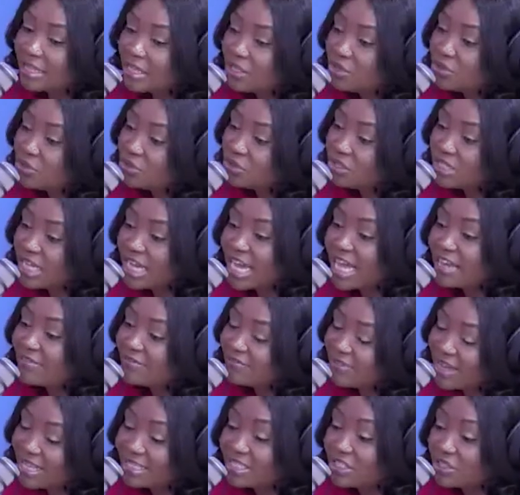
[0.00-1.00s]
I think you should take
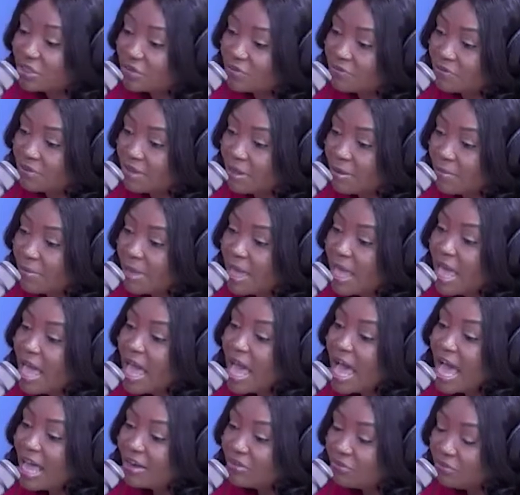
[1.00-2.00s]
advantage of them
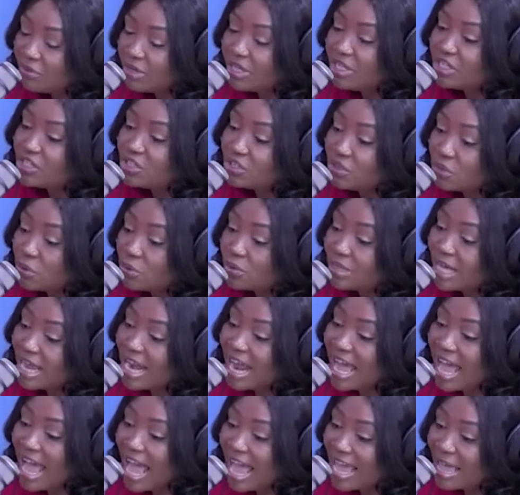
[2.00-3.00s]
and really show
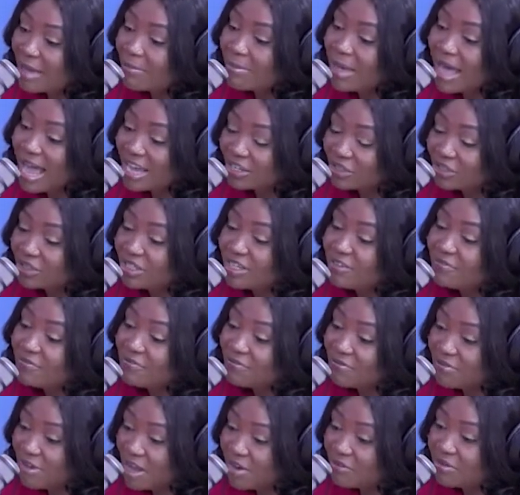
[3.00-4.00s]
that I am actually
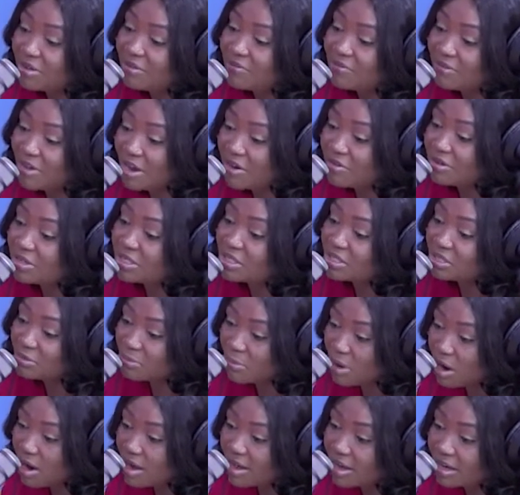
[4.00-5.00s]
very, very
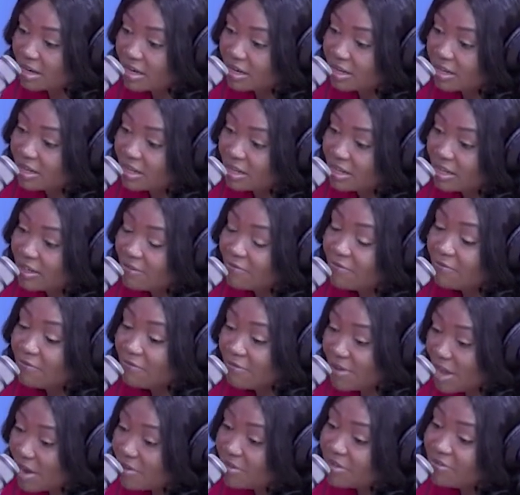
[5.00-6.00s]
smart.
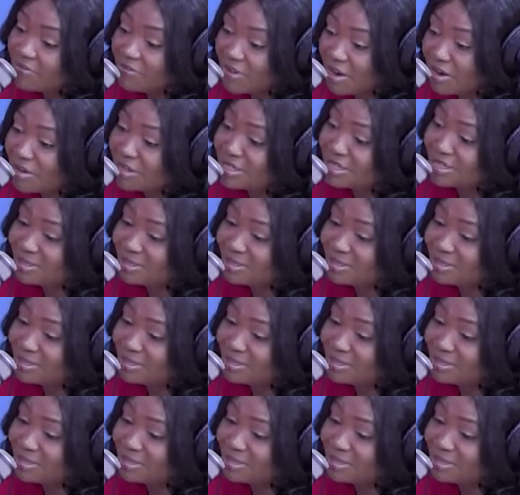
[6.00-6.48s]
Very, very